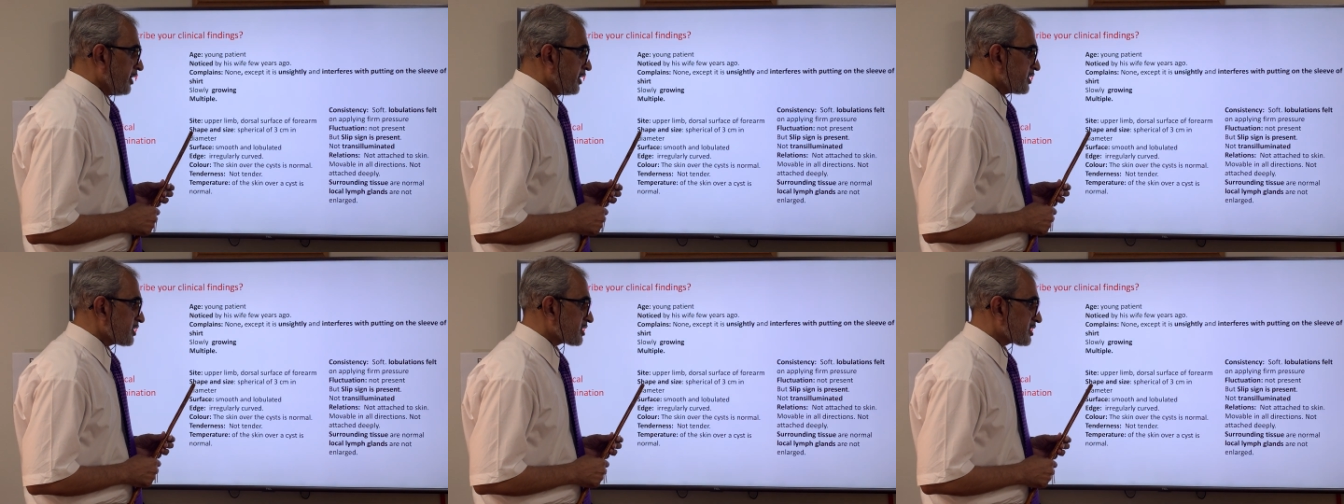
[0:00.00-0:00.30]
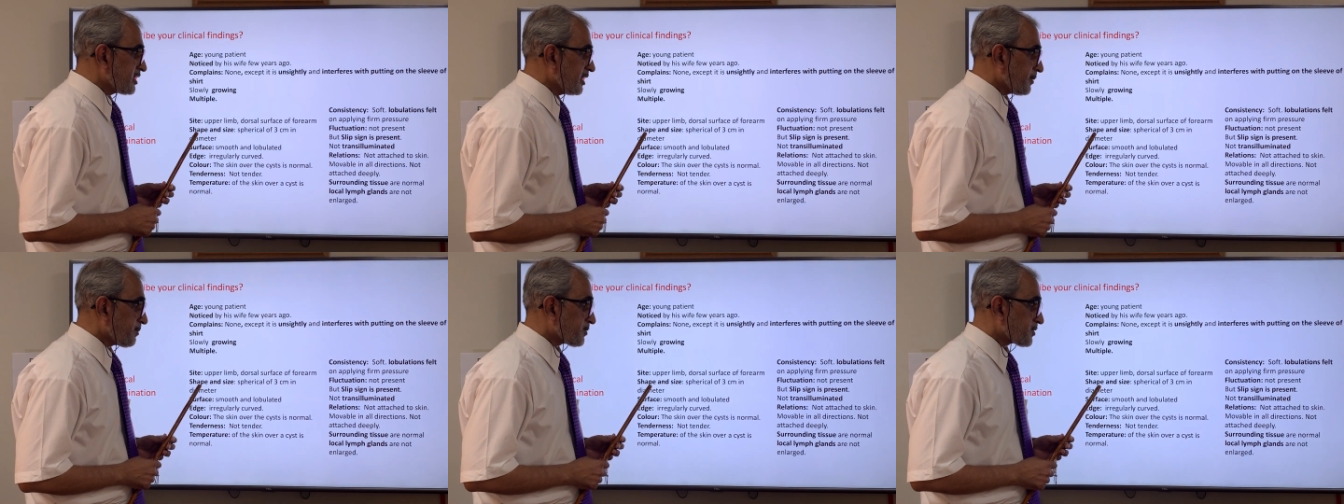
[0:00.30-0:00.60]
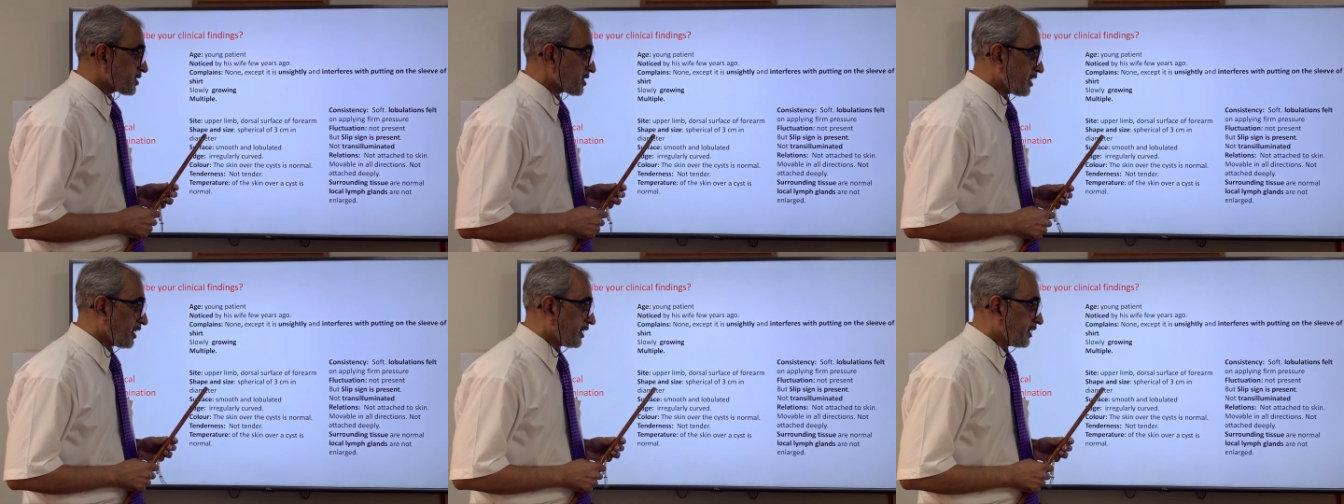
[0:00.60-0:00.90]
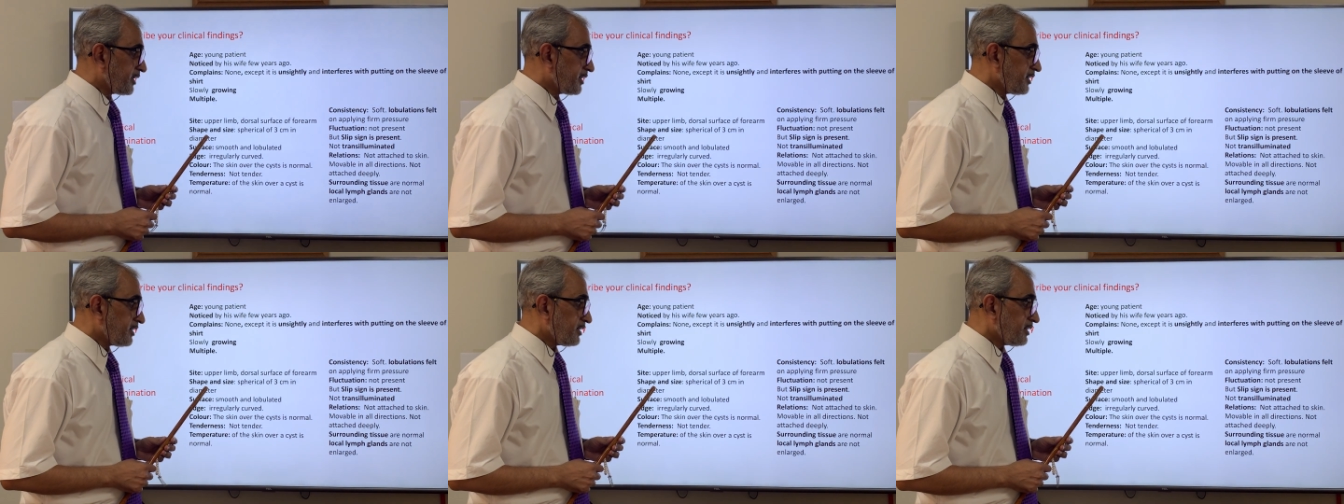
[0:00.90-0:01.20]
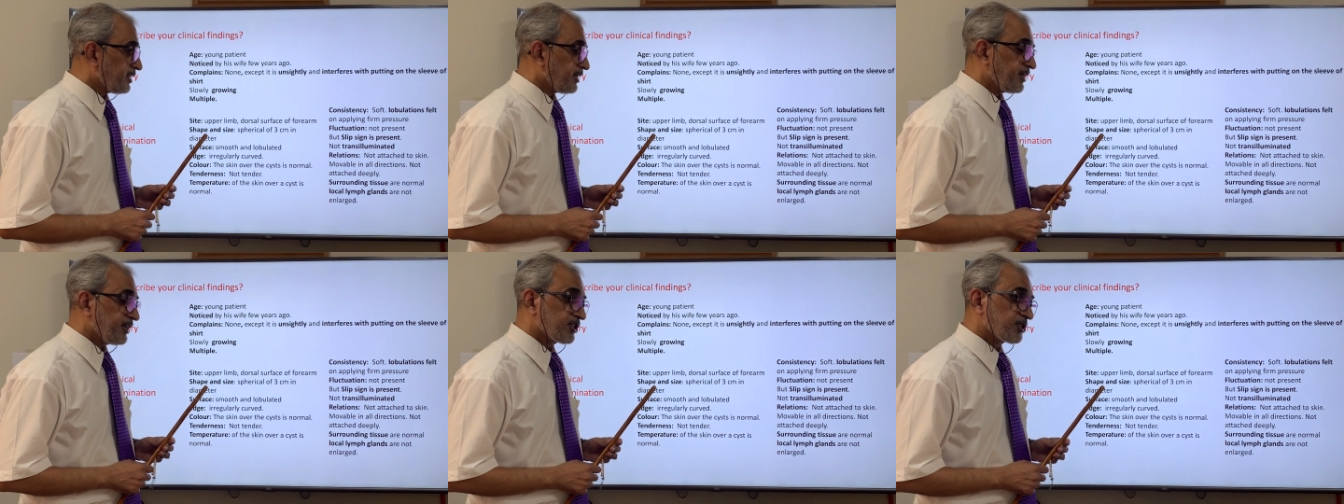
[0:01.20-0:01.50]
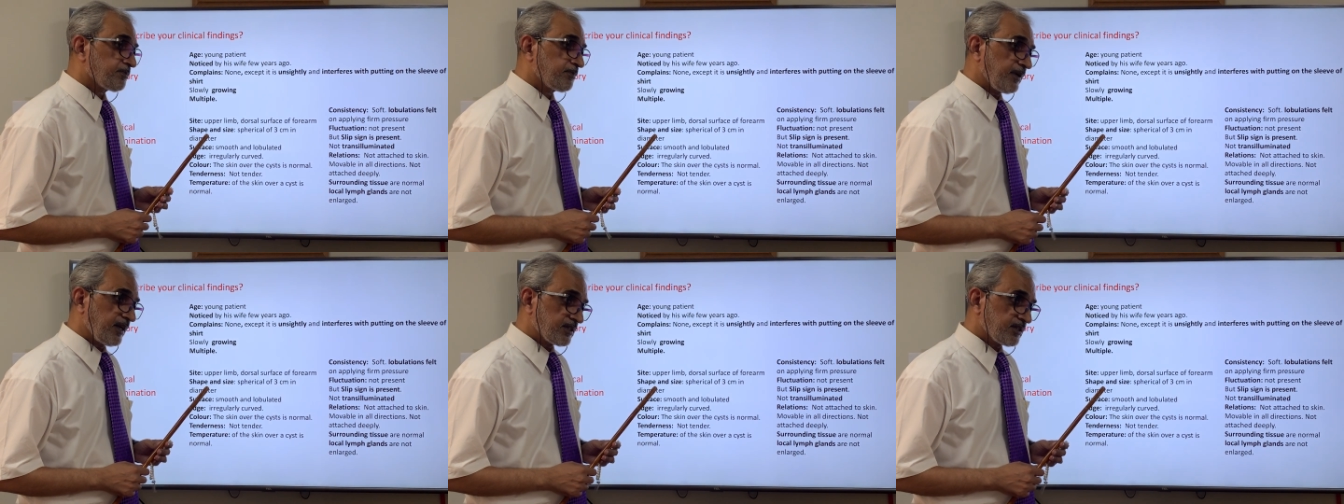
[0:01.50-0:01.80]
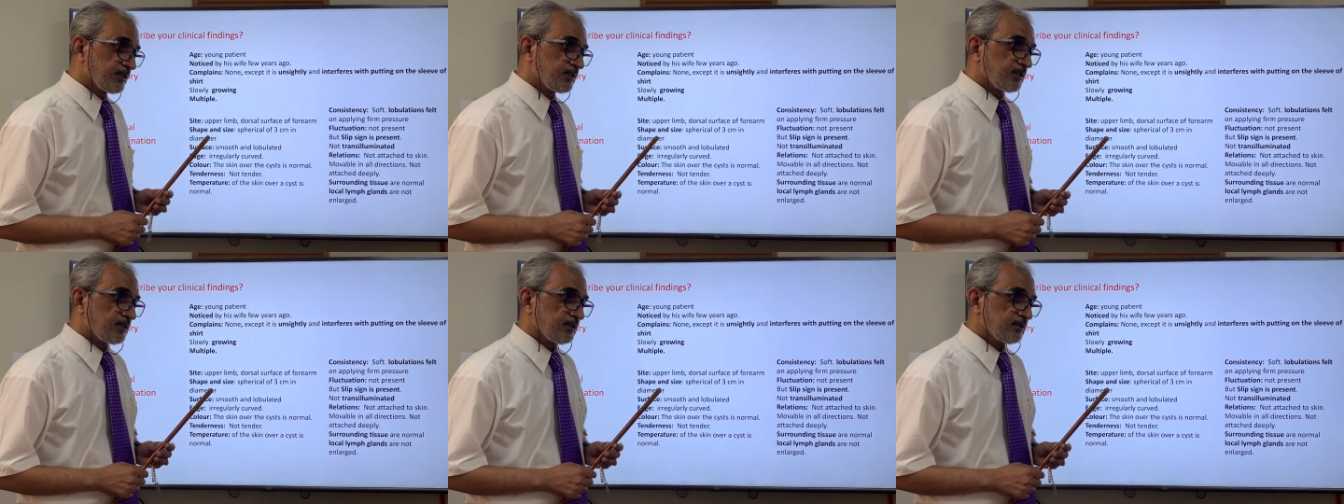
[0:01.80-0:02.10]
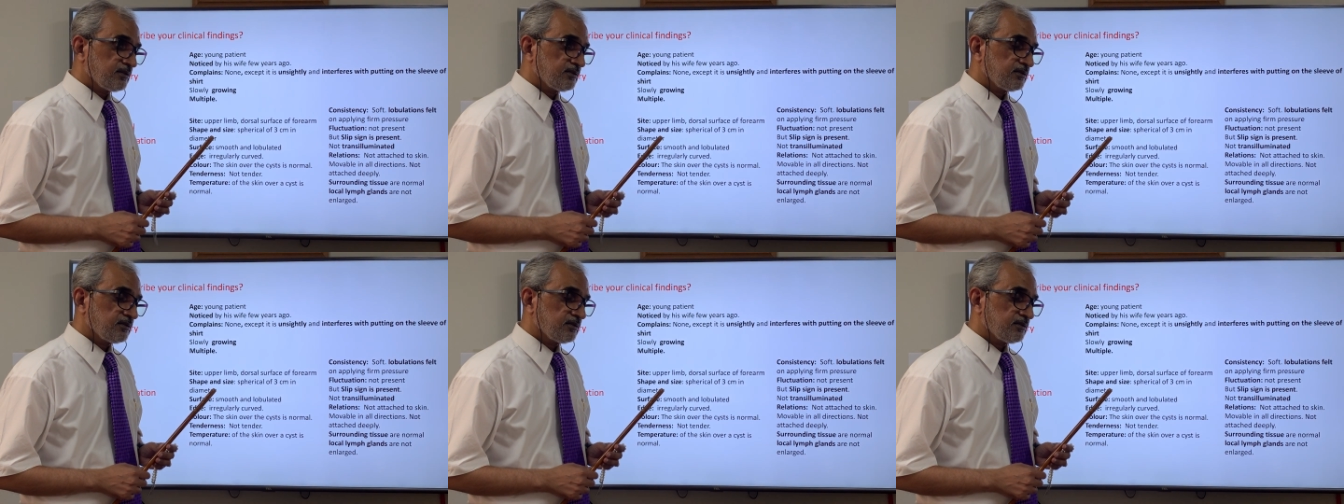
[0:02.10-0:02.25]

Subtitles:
Slip sign is present.